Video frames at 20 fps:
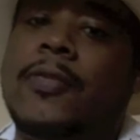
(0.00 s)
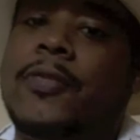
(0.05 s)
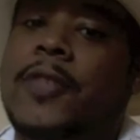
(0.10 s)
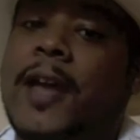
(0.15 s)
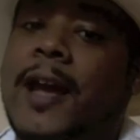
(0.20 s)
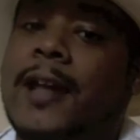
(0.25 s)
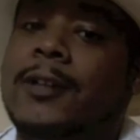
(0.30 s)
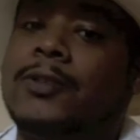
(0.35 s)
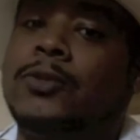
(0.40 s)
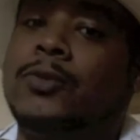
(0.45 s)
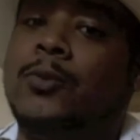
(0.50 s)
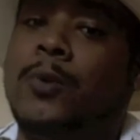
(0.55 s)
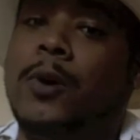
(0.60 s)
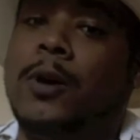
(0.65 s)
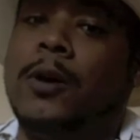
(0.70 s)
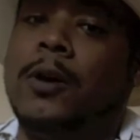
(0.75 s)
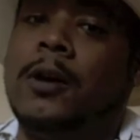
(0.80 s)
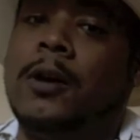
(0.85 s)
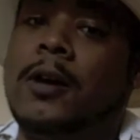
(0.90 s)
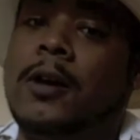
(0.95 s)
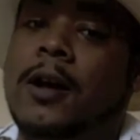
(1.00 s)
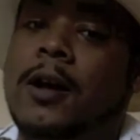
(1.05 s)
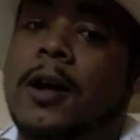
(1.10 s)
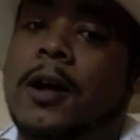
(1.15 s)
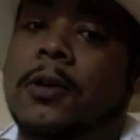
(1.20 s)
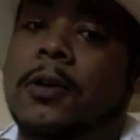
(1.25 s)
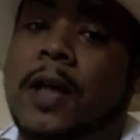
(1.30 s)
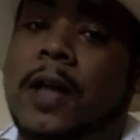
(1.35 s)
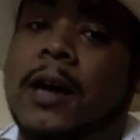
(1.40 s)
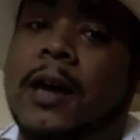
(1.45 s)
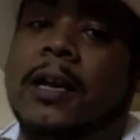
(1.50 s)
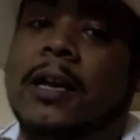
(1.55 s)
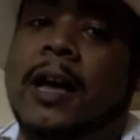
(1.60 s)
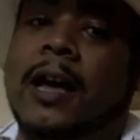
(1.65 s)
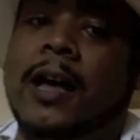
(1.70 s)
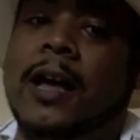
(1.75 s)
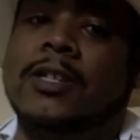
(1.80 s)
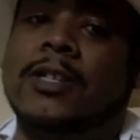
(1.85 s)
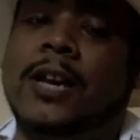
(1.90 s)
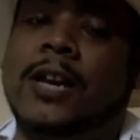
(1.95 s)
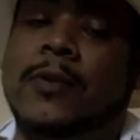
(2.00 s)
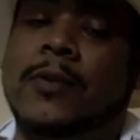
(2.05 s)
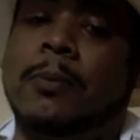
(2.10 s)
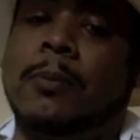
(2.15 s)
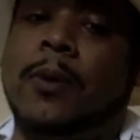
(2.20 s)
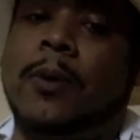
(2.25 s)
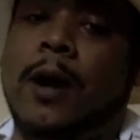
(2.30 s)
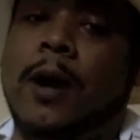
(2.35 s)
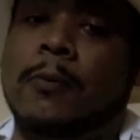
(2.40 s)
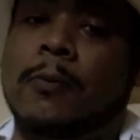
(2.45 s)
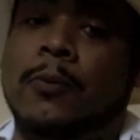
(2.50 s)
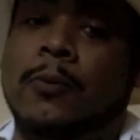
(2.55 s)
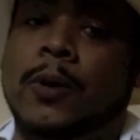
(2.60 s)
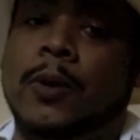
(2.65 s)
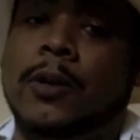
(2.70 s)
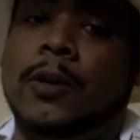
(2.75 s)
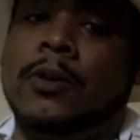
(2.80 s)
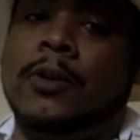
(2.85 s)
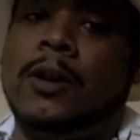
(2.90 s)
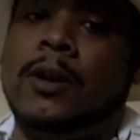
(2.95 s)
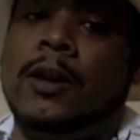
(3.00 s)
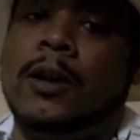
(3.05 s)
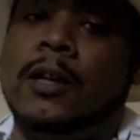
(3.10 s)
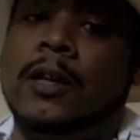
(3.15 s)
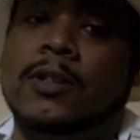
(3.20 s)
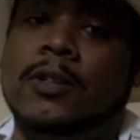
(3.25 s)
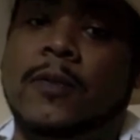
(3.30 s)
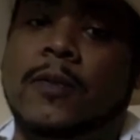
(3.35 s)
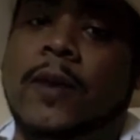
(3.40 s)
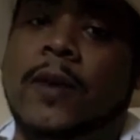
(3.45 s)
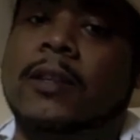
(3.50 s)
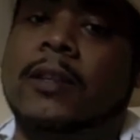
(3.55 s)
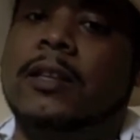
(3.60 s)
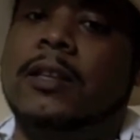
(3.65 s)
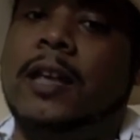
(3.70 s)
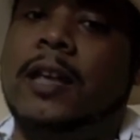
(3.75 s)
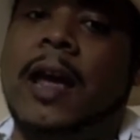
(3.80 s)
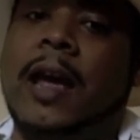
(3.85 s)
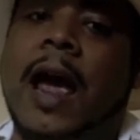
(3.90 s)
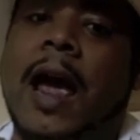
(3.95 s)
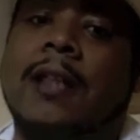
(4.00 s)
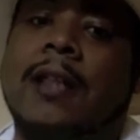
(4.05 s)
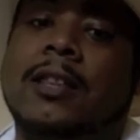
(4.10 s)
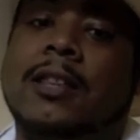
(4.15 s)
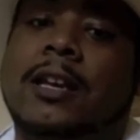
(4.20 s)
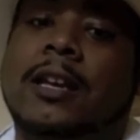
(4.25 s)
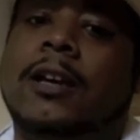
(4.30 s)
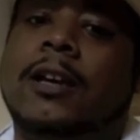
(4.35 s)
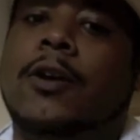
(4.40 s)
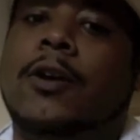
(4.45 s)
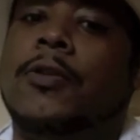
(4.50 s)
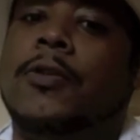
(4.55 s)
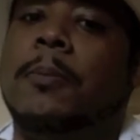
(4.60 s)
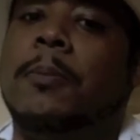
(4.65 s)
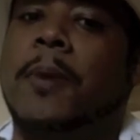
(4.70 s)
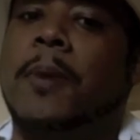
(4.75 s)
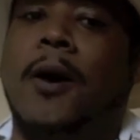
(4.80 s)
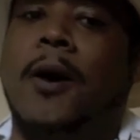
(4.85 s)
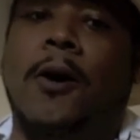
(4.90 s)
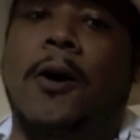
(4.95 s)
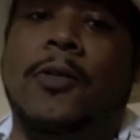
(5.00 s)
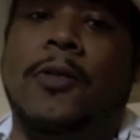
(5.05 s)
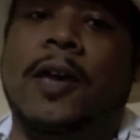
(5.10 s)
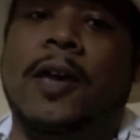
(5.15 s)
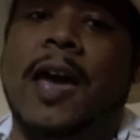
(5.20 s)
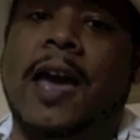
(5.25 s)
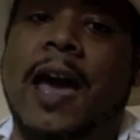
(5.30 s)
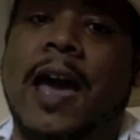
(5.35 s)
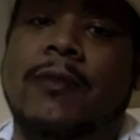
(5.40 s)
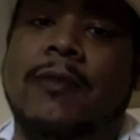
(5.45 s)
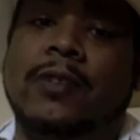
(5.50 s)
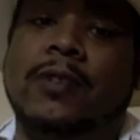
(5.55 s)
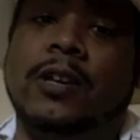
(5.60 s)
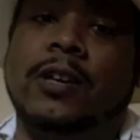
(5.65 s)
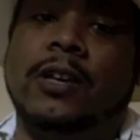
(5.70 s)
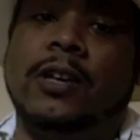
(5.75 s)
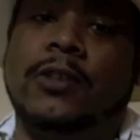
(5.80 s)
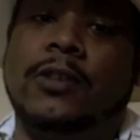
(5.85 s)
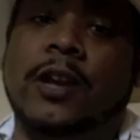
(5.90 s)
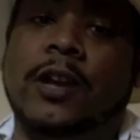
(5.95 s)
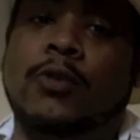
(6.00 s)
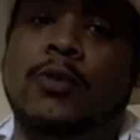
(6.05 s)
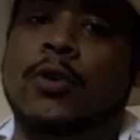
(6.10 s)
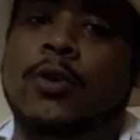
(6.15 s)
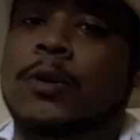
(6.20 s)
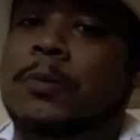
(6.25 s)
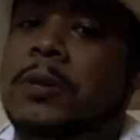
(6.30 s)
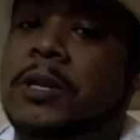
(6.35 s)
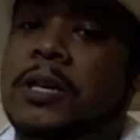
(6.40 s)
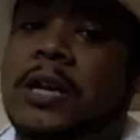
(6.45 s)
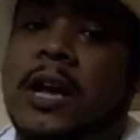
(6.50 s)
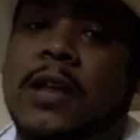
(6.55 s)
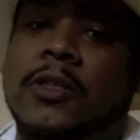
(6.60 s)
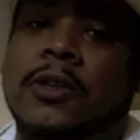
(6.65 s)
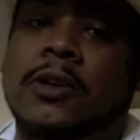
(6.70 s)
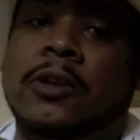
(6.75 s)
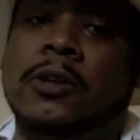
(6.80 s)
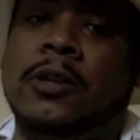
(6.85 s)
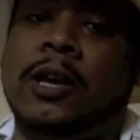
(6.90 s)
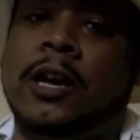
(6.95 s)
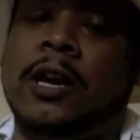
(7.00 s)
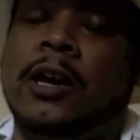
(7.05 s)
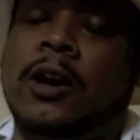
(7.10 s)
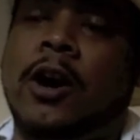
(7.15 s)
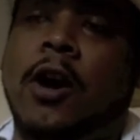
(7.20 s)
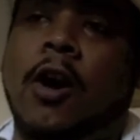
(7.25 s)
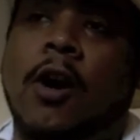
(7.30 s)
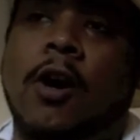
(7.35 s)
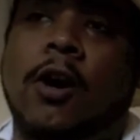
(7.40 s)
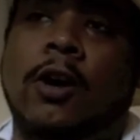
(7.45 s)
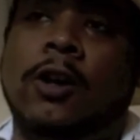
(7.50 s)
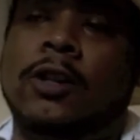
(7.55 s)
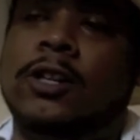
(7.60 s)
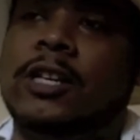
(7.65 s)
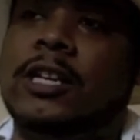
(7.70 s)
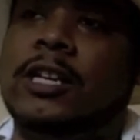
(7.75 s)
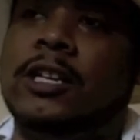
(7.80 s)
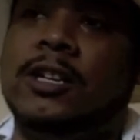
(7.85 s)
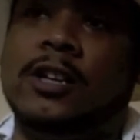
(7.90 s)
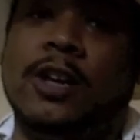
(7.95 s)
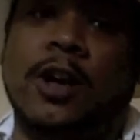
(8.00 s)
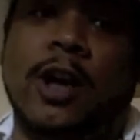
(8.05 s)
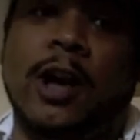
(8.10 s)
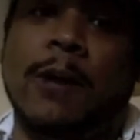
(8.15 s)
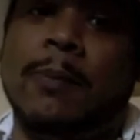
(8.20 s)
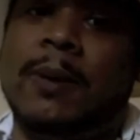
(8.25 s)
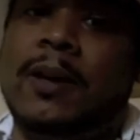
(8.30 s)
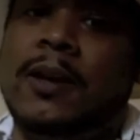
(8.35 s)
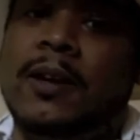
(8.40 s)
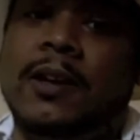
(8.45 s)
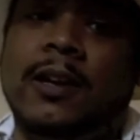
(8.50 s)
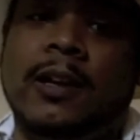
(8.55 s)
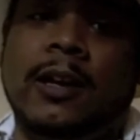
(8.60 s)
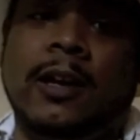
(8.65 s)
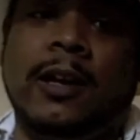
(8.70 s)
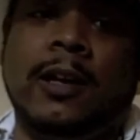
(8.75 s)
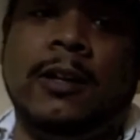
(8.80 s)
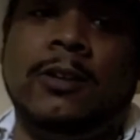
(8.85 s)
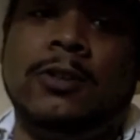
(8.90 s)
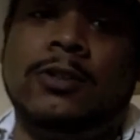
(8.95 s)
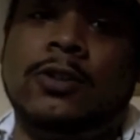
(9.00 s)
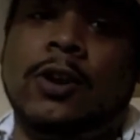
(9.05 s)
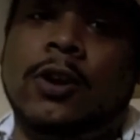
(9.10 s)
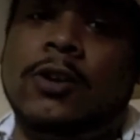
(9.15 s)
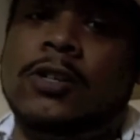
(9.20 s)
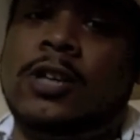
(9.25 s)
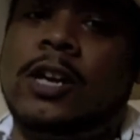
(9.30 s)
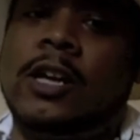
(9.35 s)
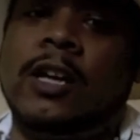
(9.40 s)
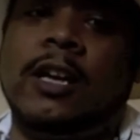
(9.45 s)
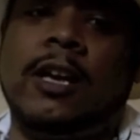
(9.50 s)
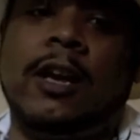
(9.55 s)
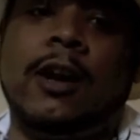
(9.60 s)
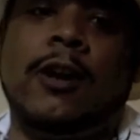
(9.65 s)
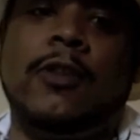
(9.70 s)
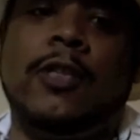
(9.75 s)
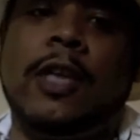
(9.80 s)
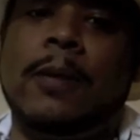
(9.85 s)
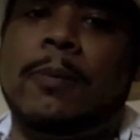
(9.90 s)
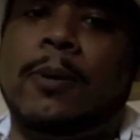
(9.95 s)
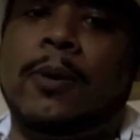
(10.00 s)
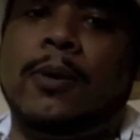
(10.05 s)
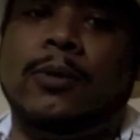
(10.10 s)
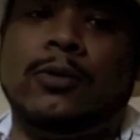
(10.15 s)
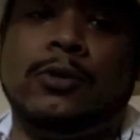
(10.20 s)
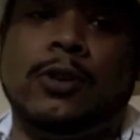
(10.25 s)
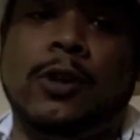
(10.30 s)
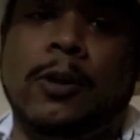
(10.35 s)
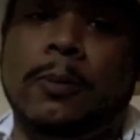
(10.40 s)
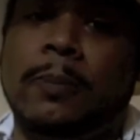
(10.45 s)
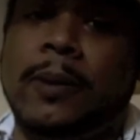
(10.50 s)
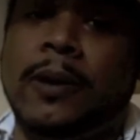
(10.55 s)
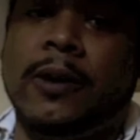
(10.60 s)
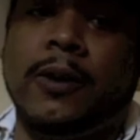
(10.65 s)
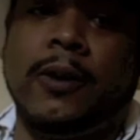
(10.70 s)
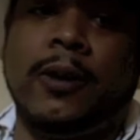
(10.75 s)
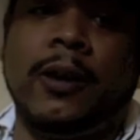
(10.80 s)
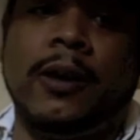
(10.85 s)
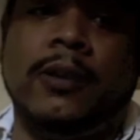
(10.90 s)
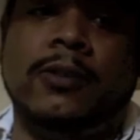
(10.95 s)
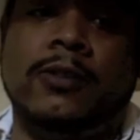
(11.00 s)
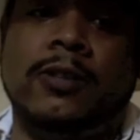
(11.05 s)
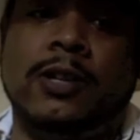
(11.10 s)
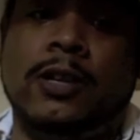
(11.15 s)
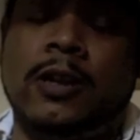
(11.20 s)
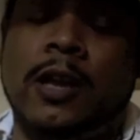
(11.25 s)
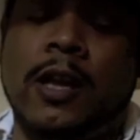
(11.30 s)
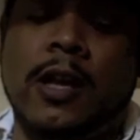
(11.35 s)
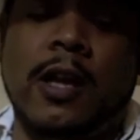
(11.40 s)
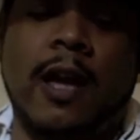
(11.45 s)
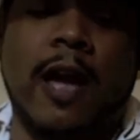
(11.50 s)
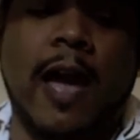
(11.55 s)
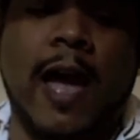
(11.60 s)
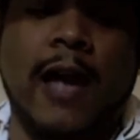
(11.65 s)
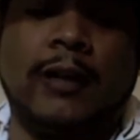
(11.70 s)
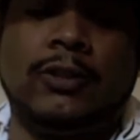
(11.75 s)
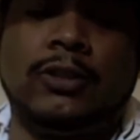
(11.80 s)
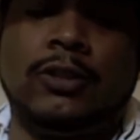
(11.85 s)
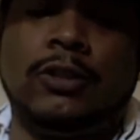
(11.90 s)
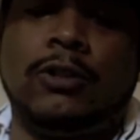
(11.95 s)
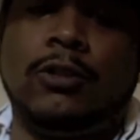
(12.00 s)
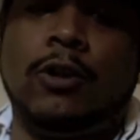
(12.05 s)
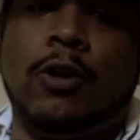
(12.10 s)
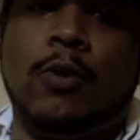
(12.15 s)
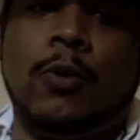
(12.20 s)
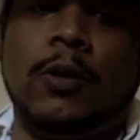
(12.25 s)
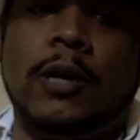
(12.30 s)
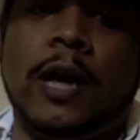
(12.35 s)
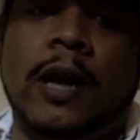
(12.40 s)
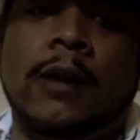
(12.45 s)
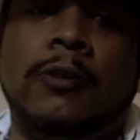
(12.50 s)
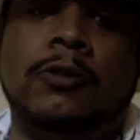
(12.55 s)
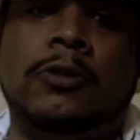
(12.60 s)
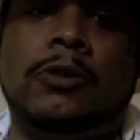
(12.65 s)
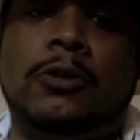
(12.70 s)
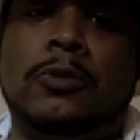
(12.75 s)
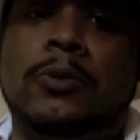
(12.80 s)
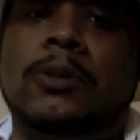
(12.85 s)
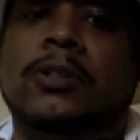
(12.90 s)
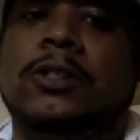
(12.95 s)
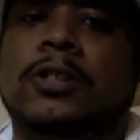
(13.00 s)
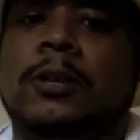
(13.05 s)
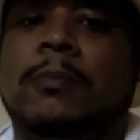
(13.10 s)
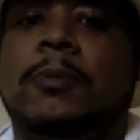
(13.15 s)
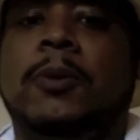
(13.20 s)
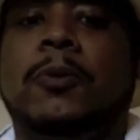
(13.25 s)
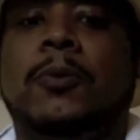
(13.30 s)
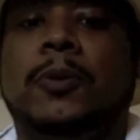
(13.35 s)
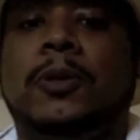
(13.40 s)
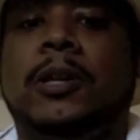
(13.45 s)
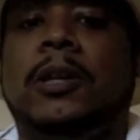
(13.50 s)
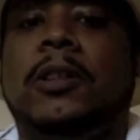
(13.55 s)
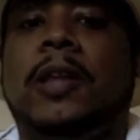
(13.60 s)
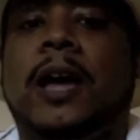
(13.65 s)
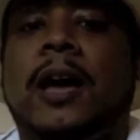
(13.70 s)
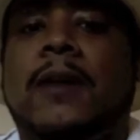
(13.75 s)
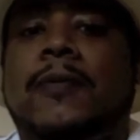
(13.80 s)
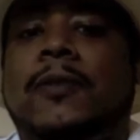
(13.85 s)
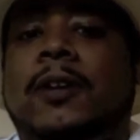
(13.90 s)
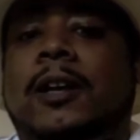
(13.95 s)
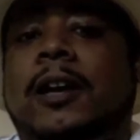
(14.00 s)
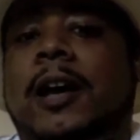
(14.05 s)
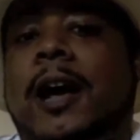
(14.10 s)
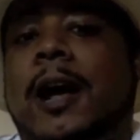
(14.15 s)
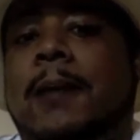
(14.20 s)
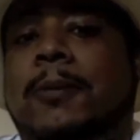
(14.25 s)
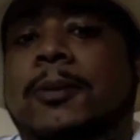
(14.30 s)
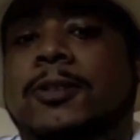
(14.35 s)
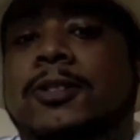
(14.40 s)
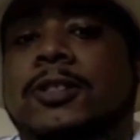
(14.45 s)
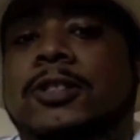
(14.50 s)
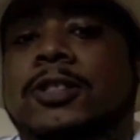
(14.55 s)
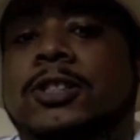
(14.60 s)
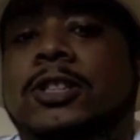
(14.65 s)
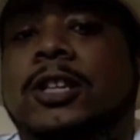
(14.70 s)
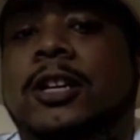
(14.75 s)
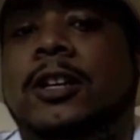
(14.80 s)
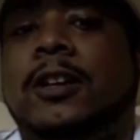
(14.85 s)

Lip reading: that's what a lot of guys have a problem with. It's the fact that they have to get on the ball. They have to get their crib together, their car cleaned up, and start taking care of their personal appearance and actually going out and doing something with their life and accomplishing shit.